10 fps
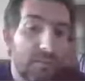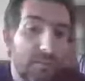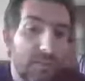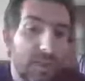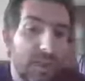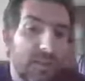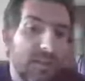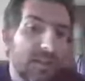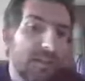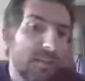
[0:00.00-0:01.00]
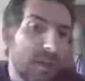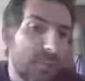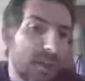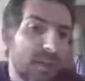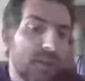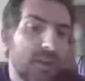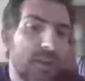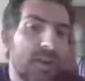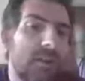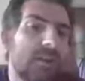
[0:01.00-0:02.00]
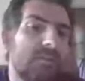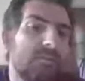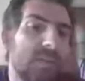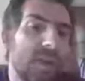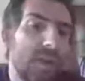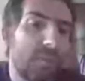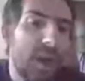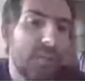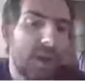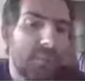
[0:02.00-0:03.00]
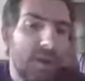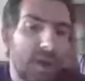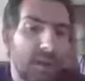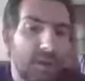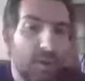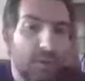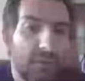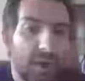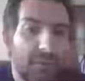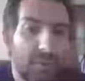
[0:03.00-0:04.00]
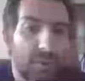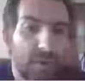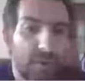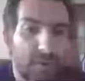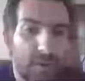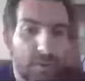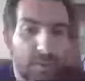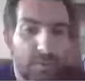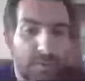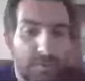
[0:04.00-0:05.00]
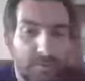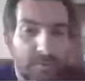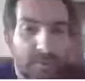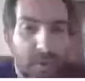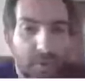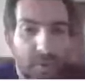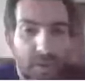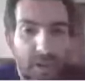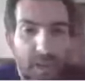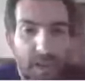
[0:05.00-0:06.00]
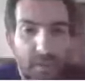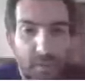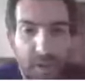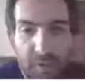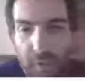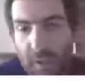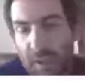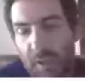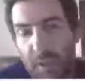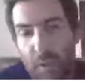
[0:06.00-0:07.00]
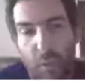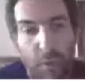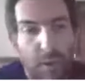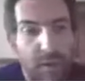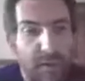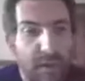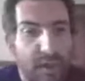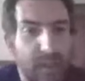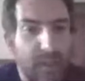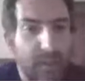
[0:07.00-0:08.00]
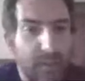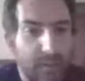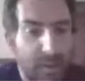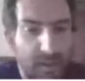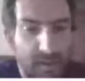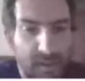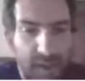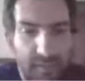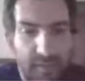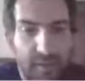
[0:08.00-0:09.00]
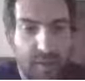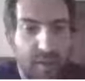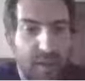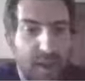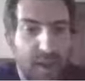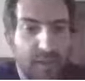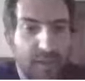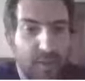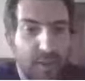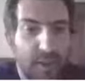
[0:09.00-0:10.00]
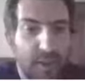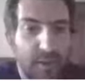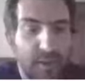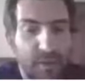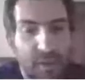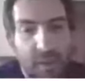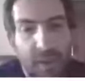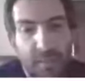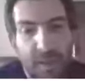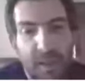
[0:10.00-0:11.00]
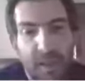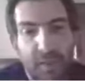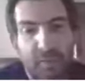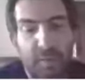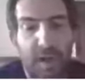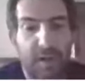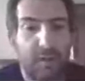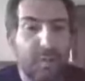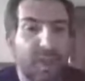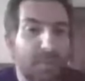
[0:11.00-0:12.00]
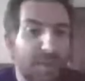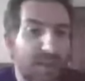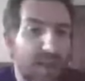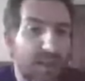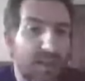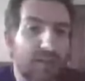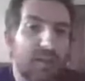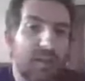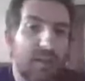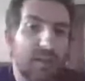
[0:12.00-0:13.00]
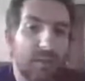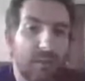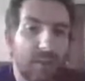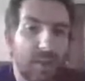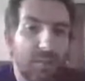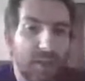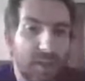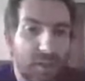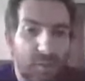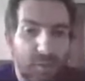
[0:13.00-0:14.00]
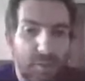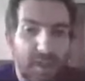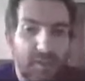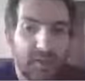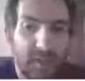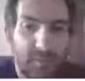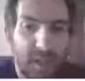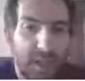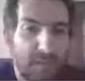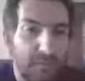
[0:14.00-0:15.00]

This, in my opinion, is a primary part of a reviewer's job. Sure, they have to make sure that the code works and they doesn't have uh, any security issues, but a huge part of being a maintainer is also keeping the code complexity at bay.